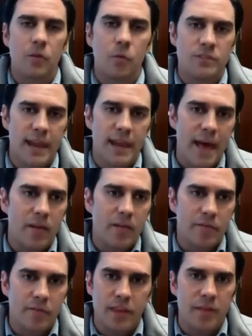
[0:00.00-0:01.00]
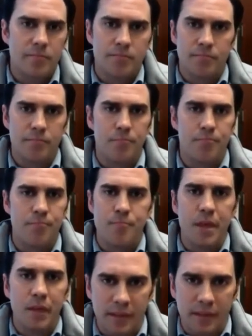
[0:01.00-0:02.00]
was that out of the
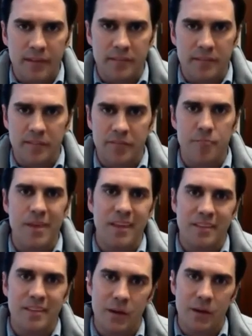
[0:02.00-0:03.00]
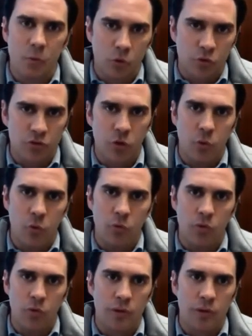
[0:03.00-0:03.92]
billions of bids that were sold,